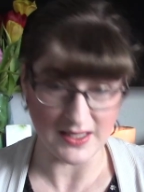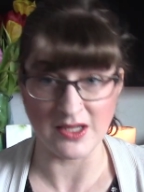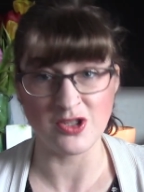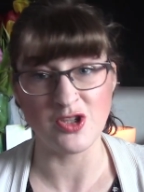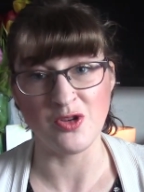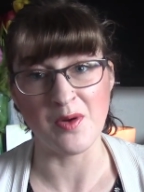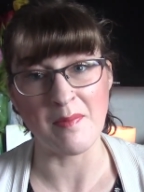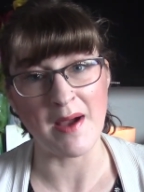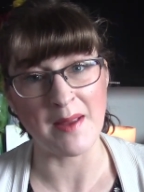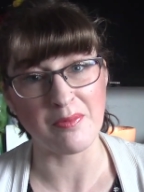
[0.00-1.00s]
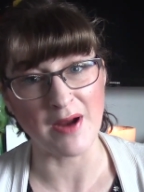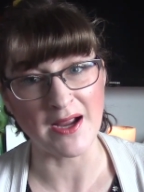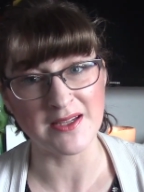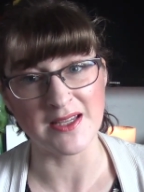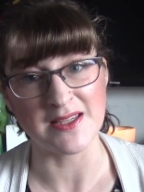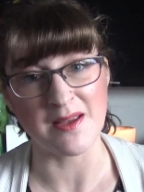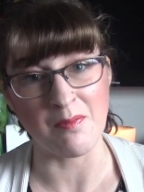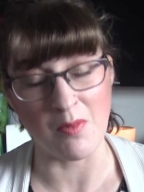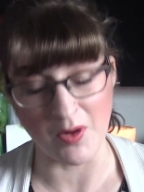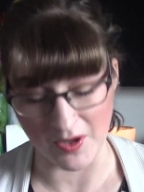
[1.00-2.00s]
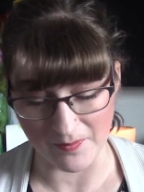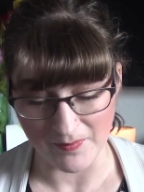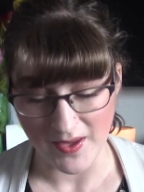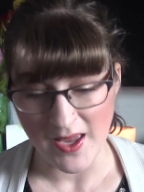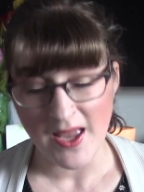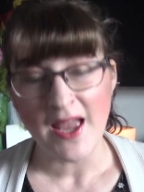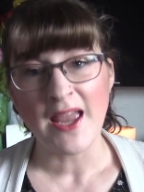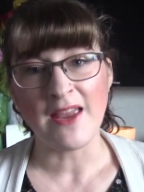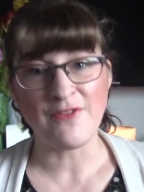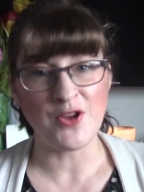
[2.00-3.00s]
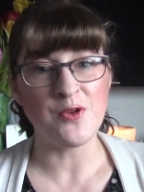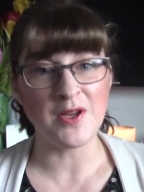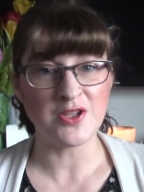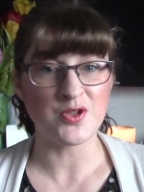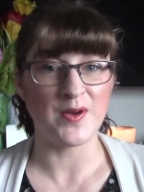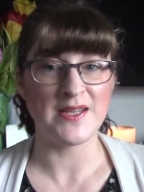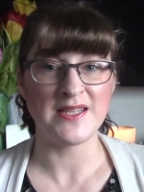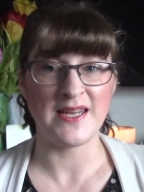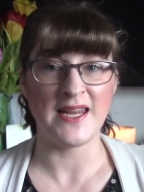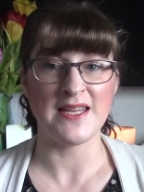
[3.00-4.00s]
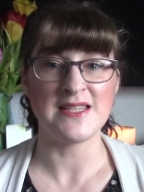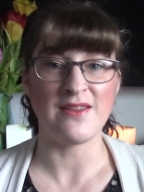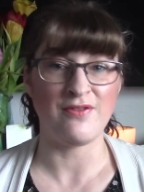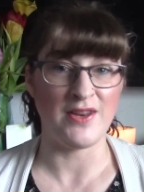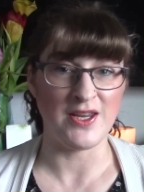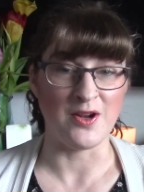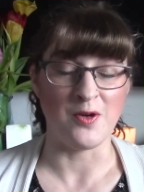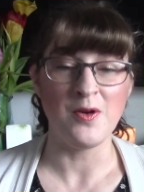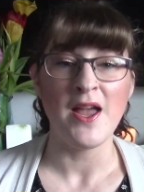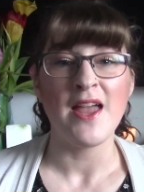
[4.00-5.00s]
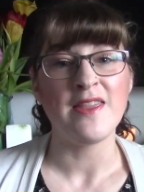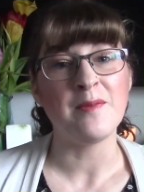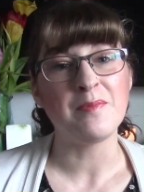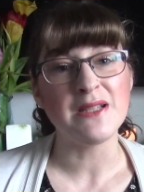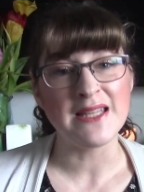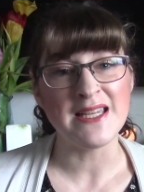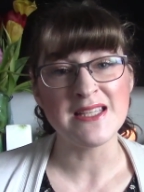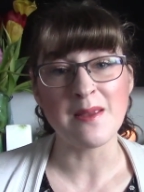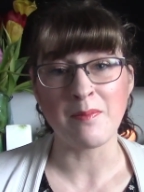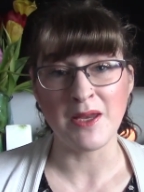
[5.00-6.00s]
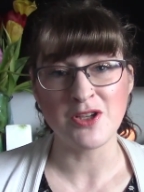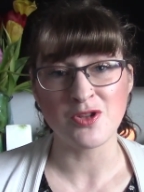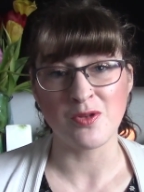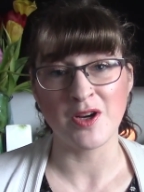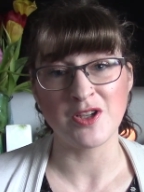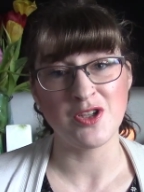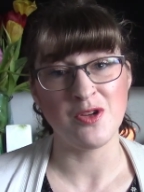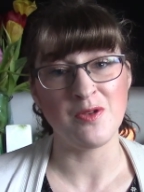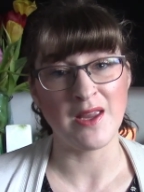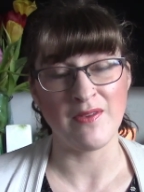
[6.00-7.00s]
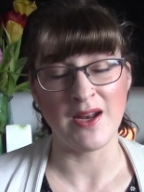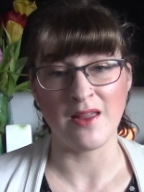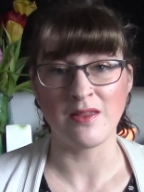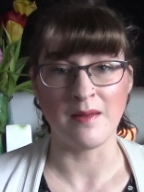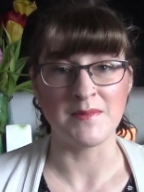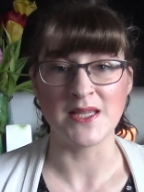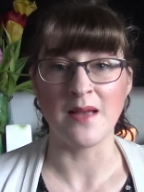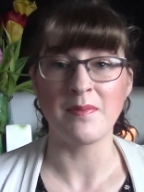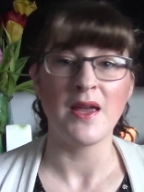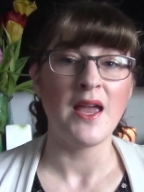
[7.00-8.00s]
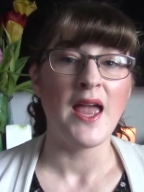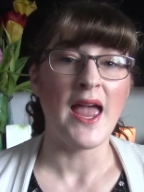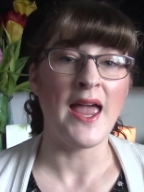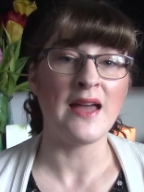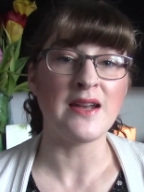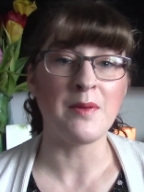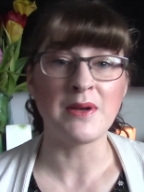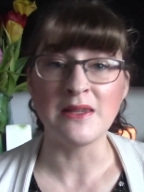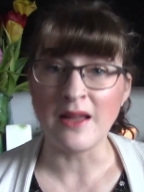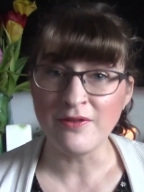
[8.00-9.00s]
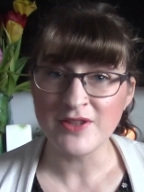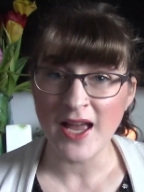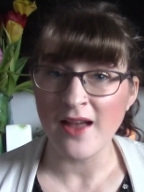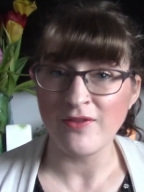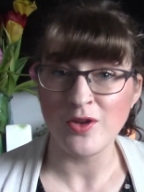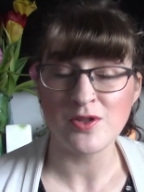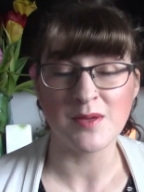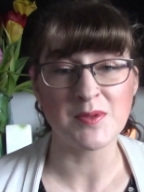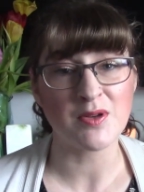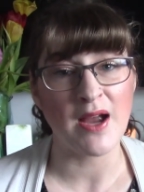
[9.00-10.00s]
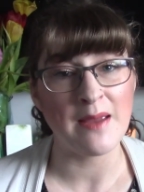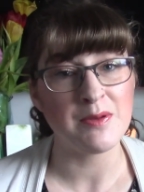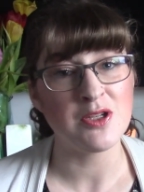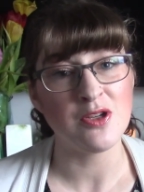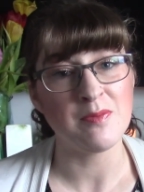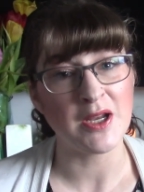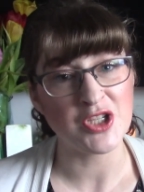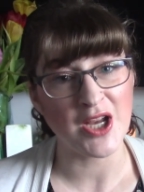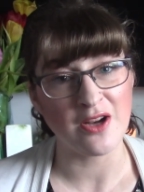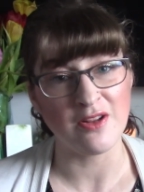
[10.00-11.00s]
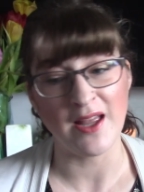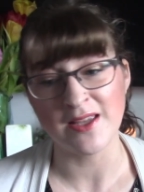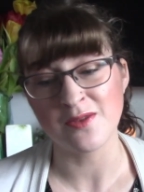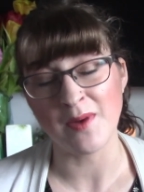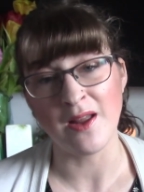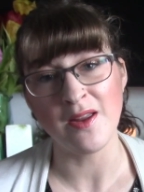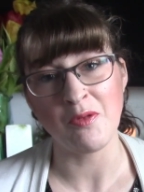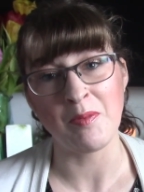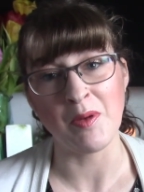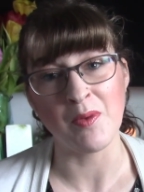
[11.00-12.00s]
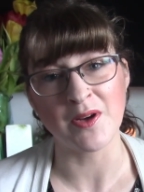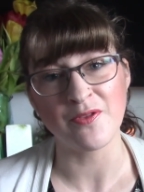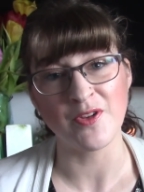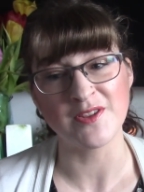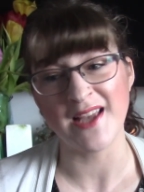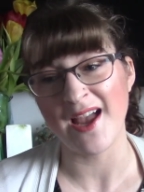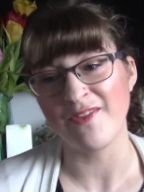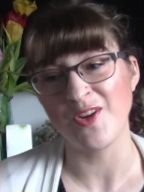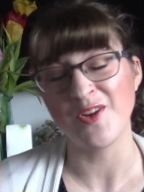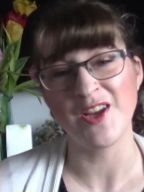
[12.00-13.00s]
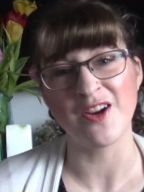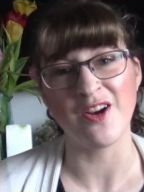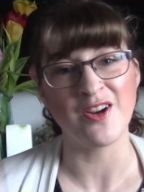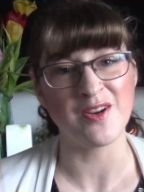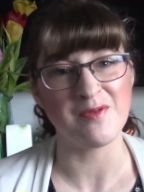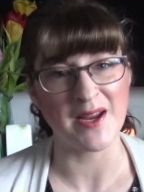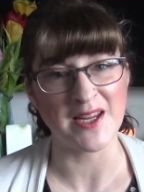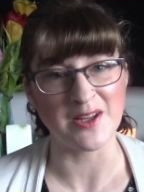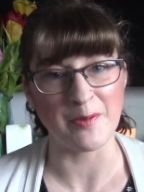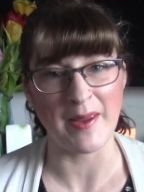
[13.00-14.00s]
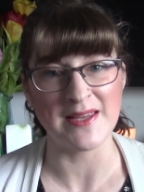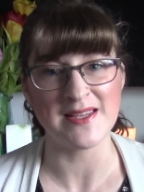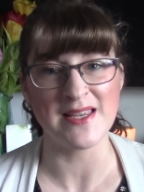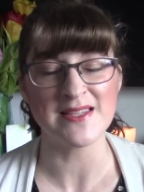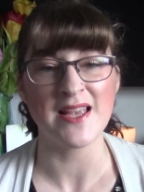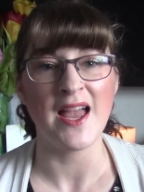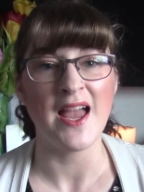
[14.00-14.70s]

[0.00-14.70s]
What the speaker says: into my practice more. If you enjoyed today's video, then please be sure to give it a thumbs up. And I would love to have you subscribe to my channel as well. It would be wonderful to have you here on a regular basis.